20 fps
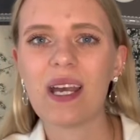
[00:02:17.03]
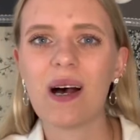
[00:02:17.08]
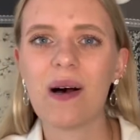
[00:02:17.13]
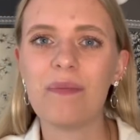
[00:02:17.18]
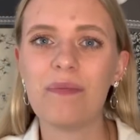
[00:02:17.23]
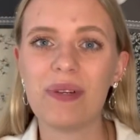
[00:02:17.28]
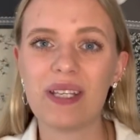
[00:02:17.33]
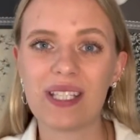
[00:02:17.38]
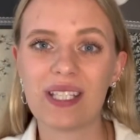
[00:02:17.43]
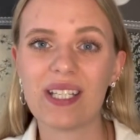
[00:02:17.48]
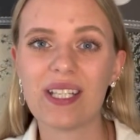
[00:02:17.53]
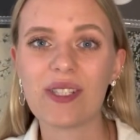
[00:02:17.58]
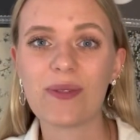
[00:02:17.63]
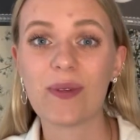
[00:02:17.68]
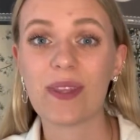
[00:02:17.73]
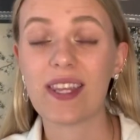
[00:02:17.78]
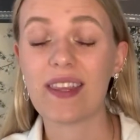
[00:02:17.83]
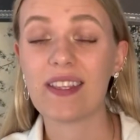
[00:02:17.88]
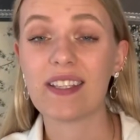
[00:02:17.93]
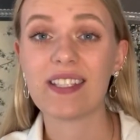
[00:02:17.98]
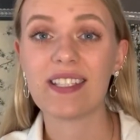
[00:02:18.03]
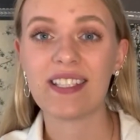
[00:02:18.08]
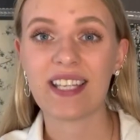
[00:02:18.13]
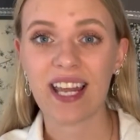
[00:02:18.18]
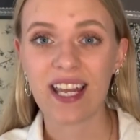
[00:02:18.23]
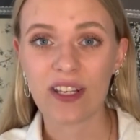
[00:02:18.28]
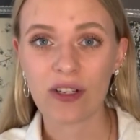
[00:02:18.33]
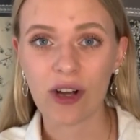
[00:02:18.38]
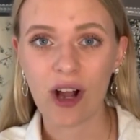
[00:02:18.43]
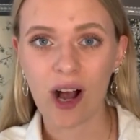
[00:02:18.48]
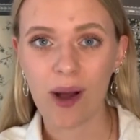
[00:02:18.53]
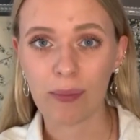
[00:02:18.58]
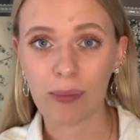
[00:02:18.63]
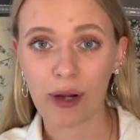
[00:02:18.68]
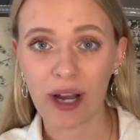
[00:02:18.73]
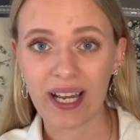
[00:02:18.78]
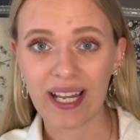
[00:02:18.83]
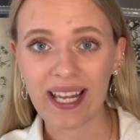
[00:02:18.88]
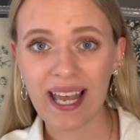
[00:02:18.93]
a business within the state you're operating